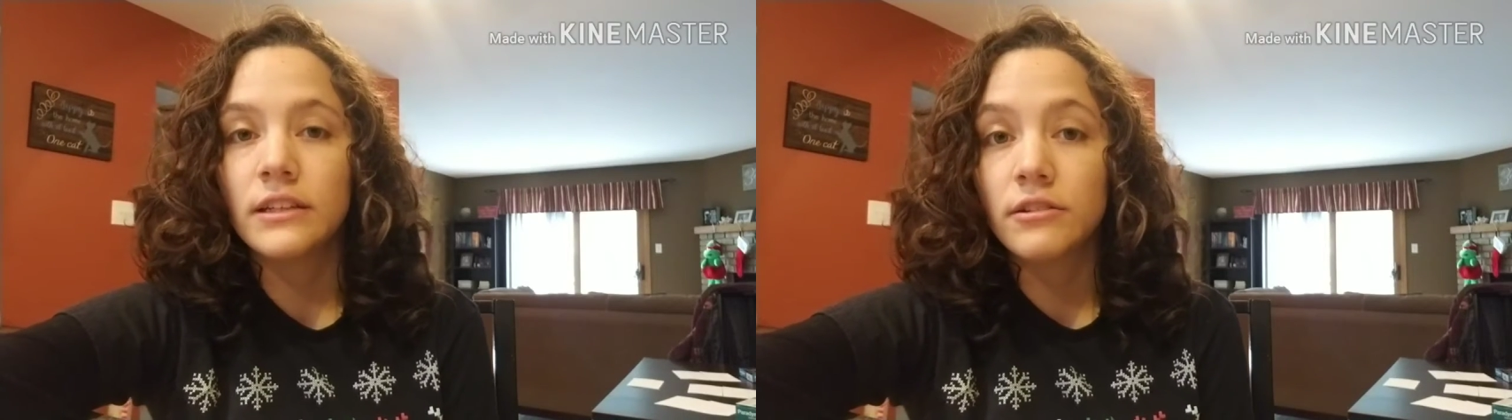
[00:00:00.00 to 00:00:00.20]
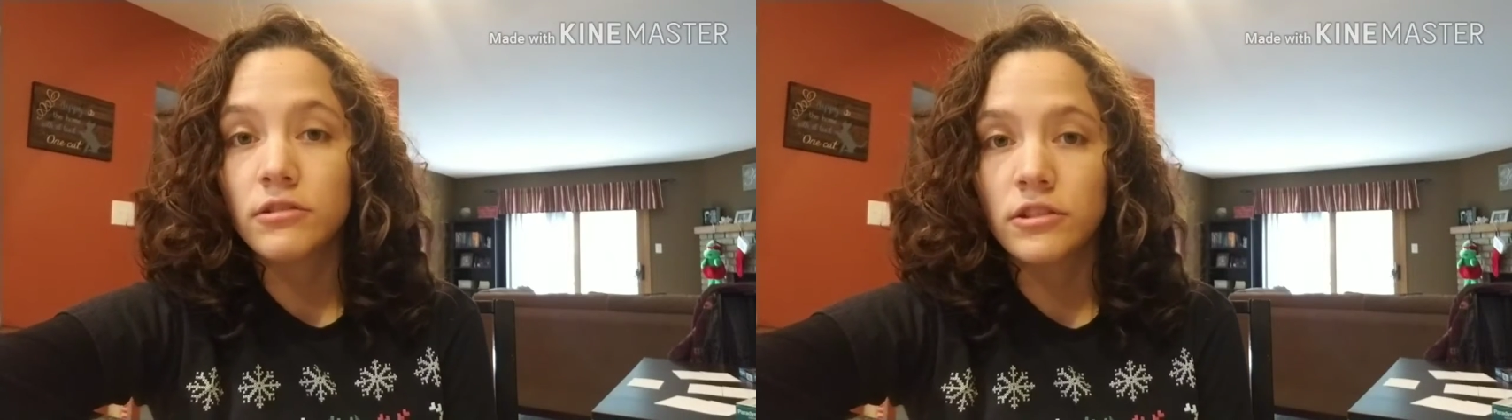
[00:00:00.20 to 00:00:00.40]

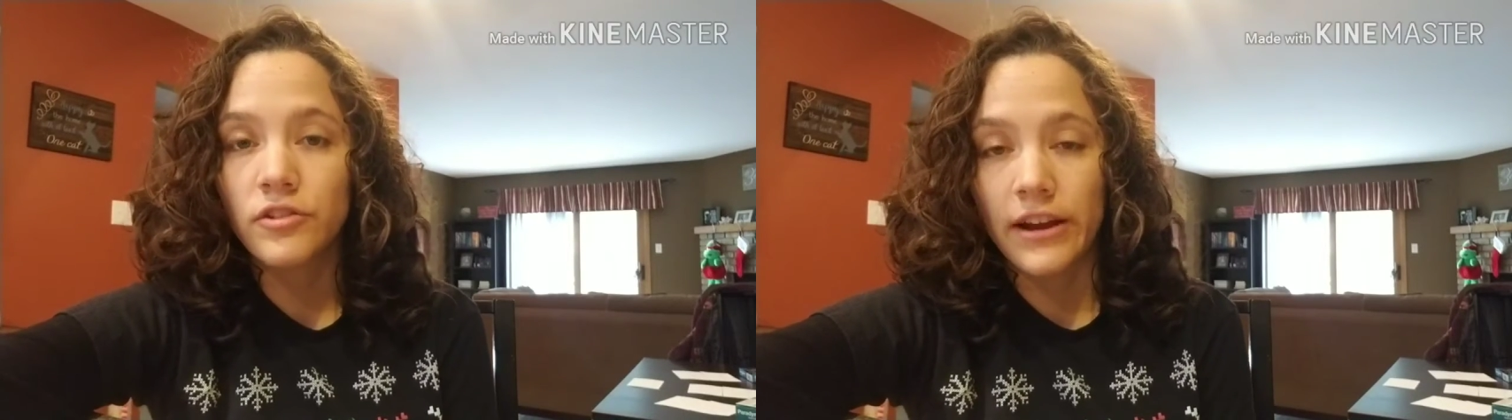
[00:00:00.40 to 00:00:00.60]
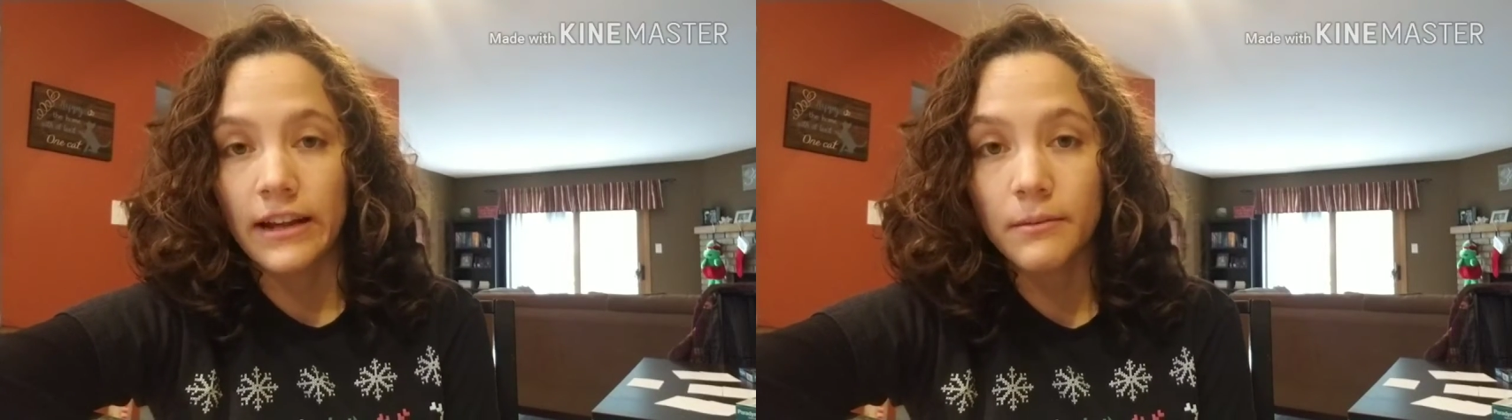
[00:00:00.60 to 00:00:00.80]
years to
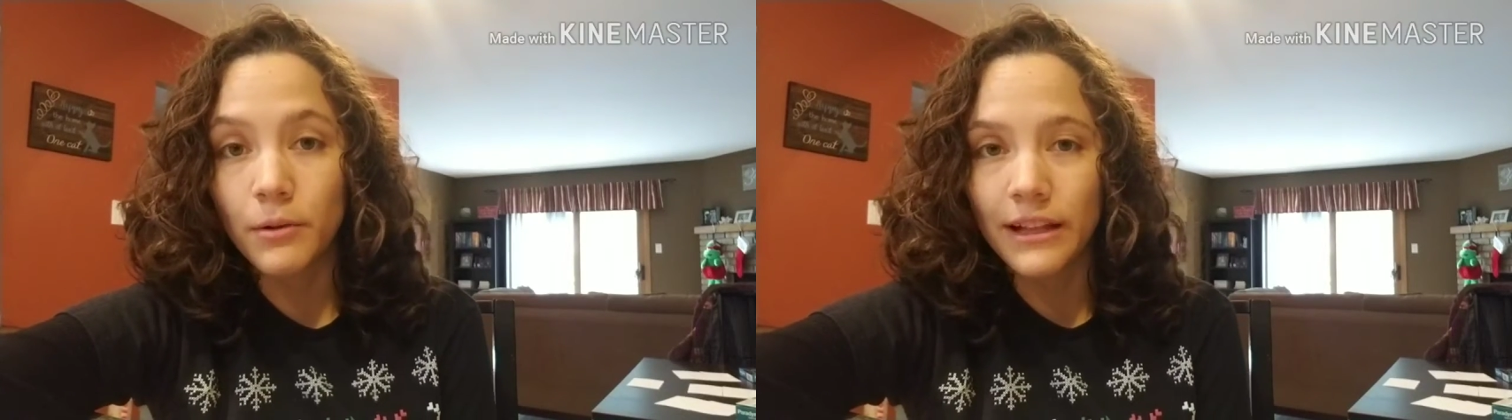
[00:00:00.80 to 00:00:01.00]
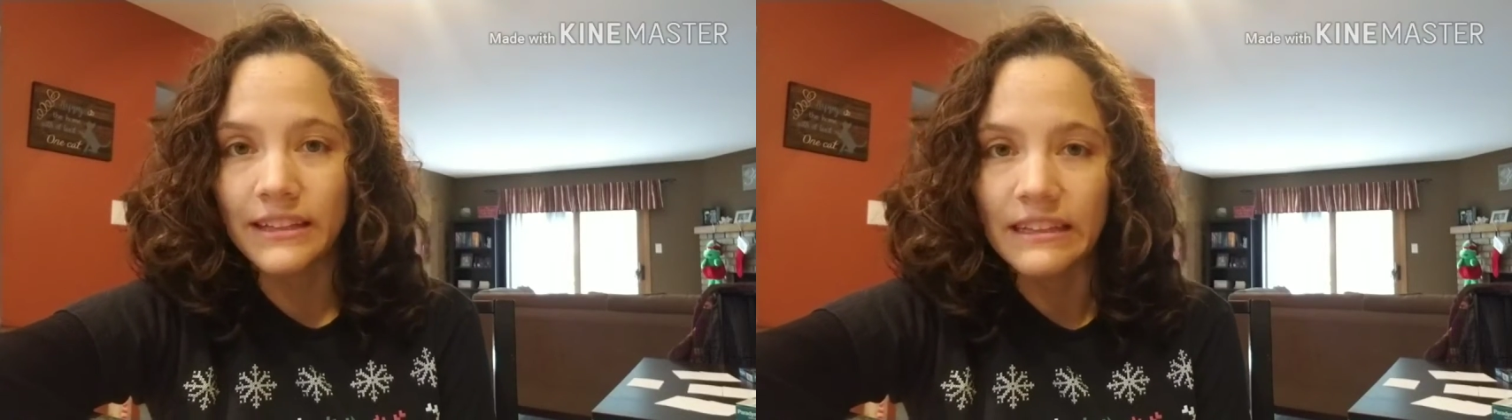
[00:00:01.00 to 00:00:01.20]
your
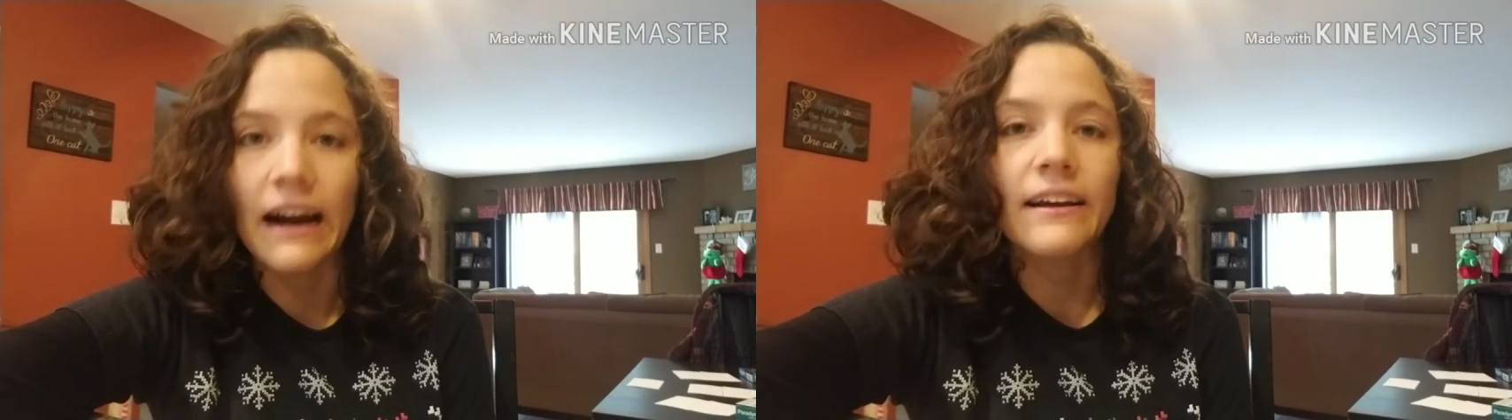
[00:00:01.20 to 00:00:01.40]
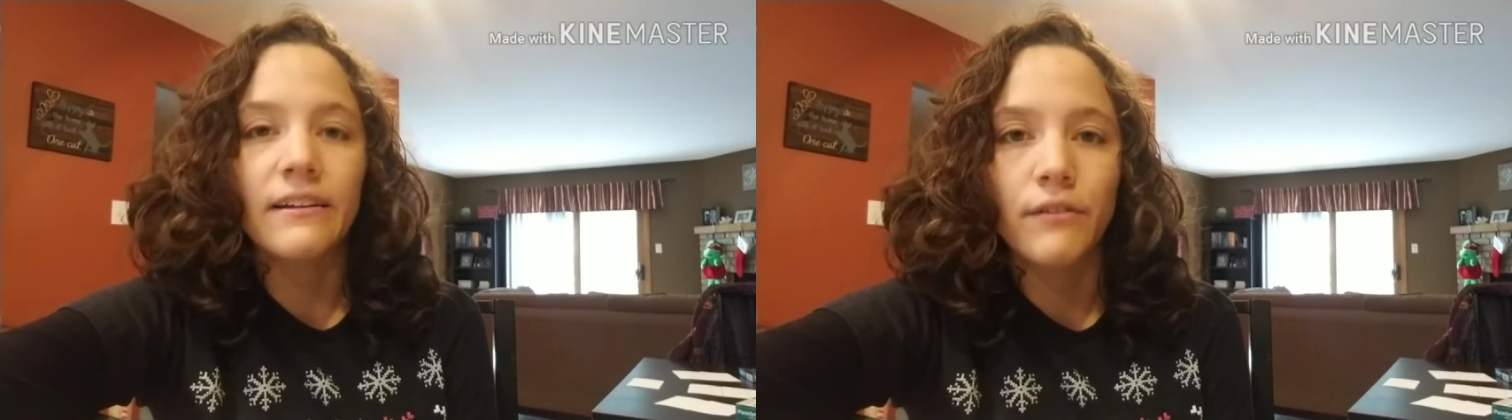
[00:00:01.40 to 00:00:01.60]
animal and
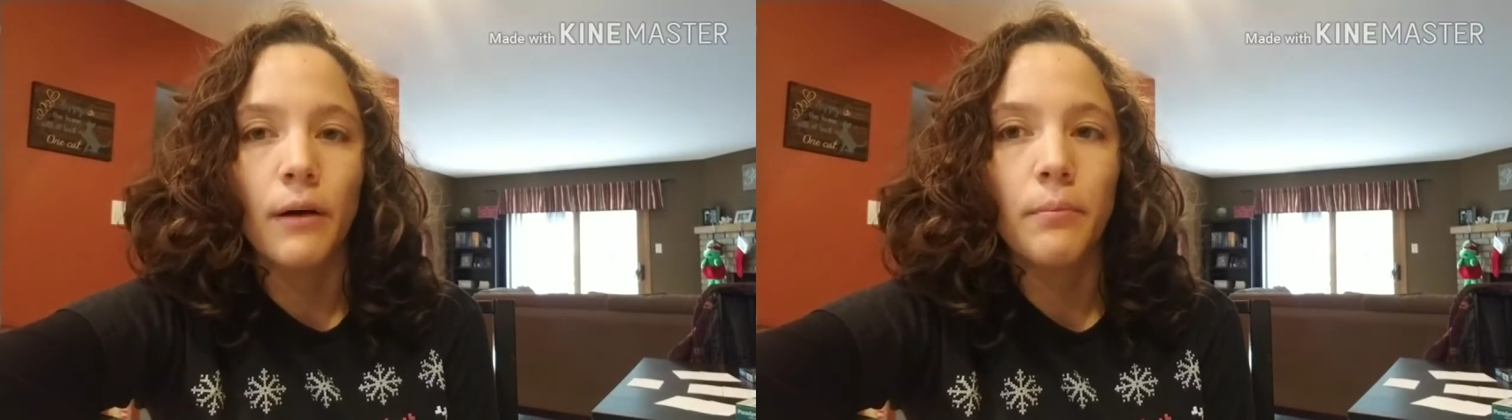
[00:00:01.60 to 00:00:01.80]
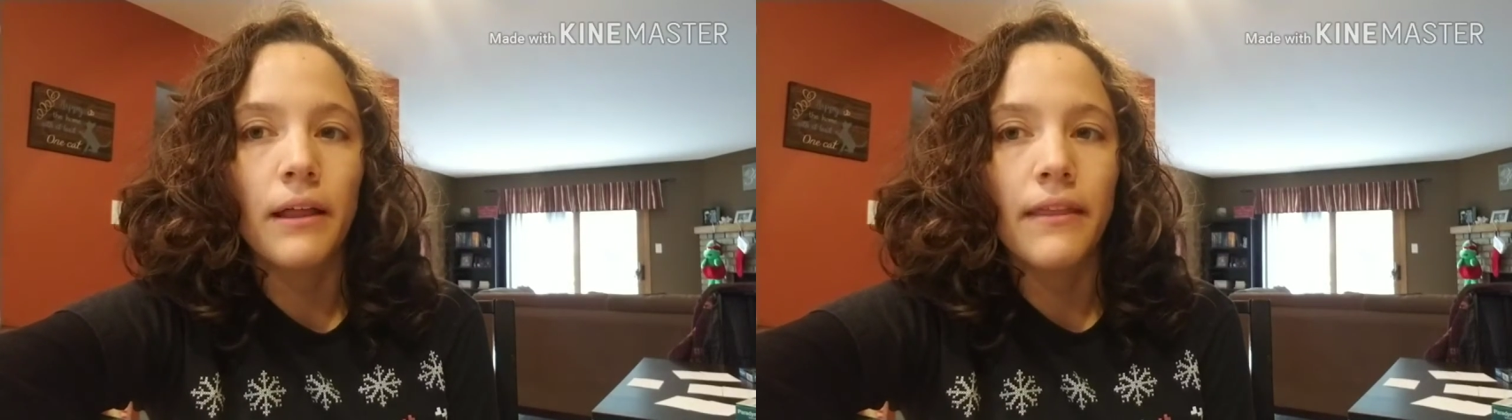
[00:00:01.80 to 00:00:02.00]
not give
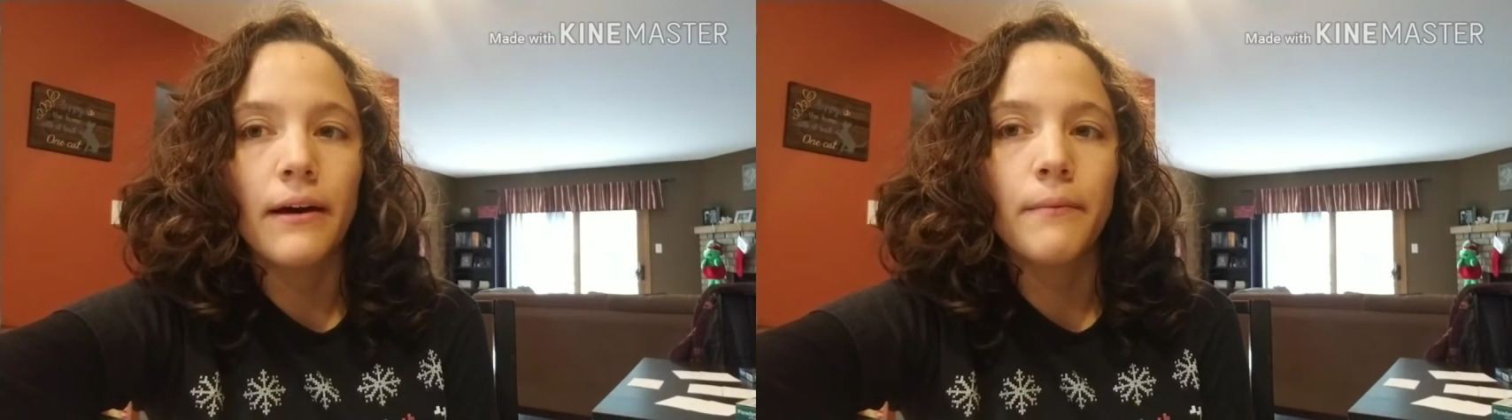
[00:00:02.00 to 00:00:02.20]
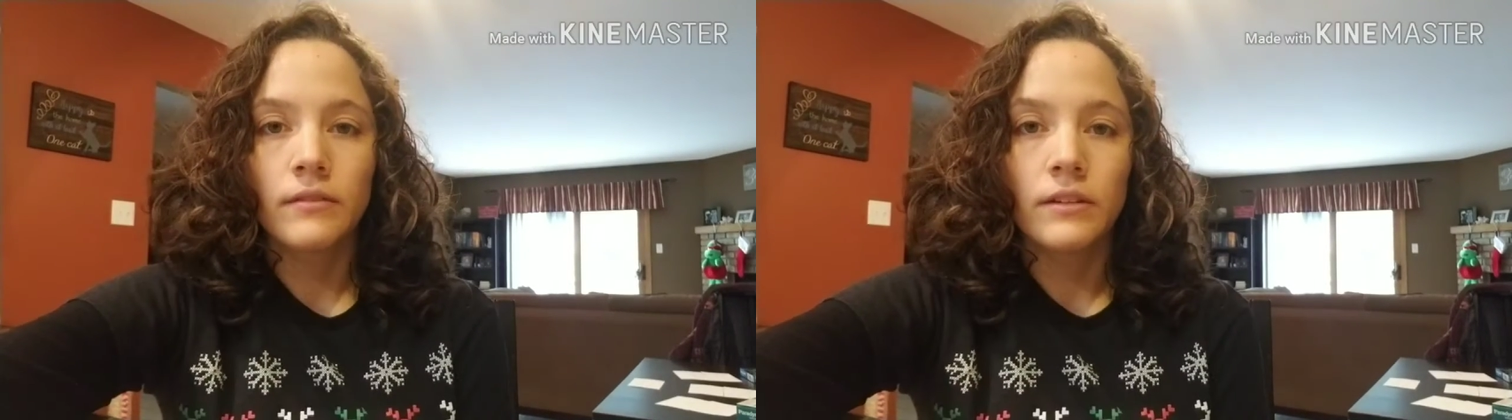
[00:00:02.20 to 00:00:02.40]
up on them?